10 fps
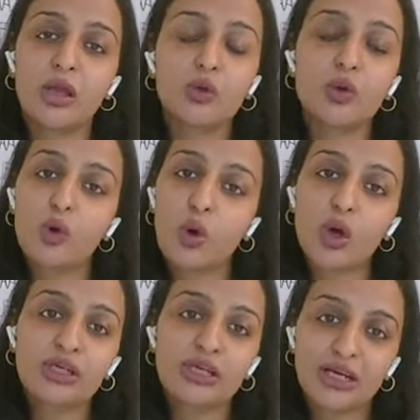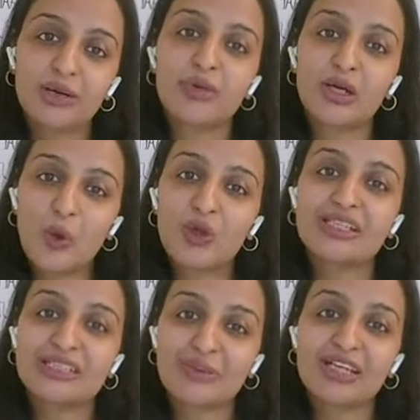No, corn.
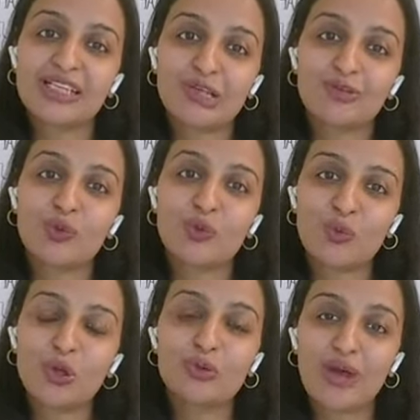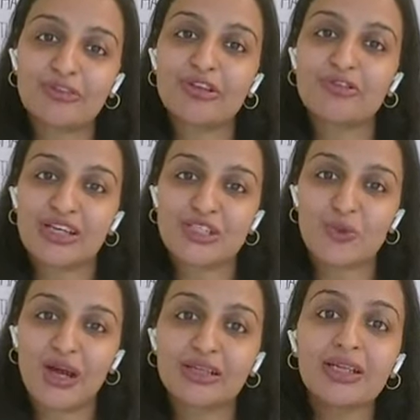Corn is something that we don't want to have in phase
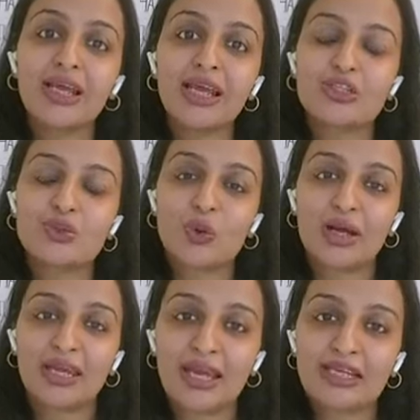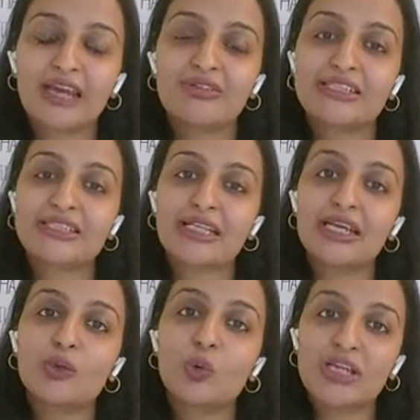one. So again, I will say
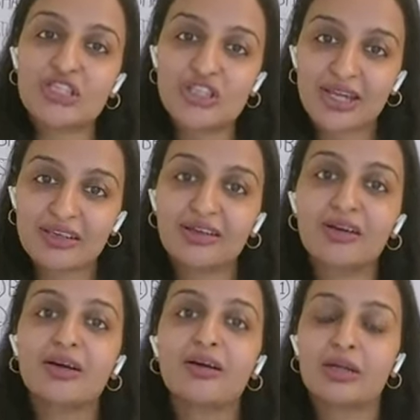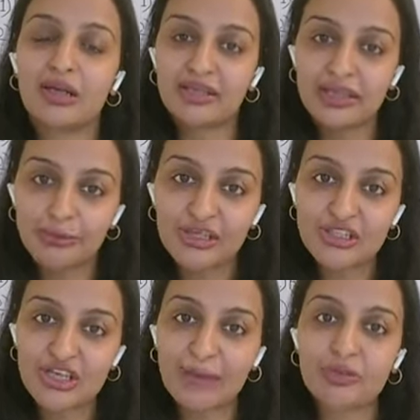that go and check the table
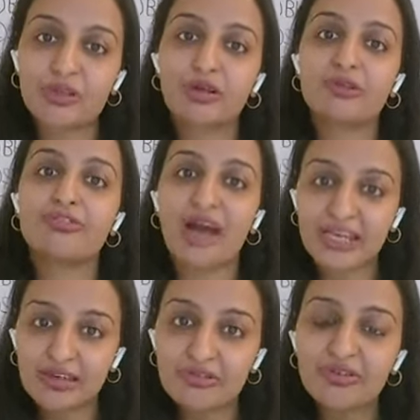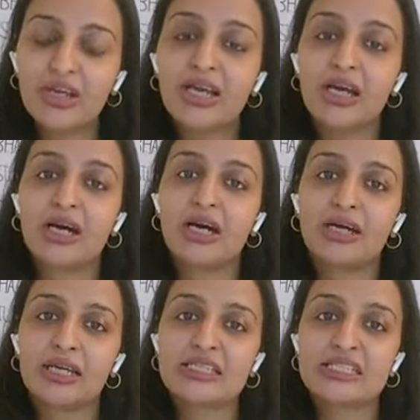in chapter 5.
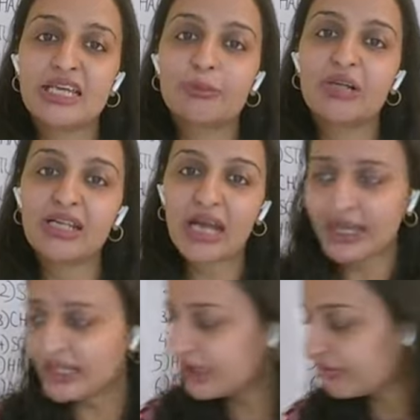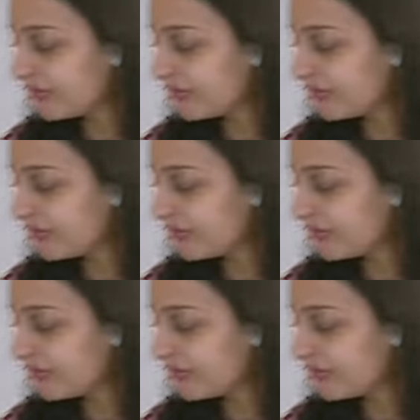It's table 9,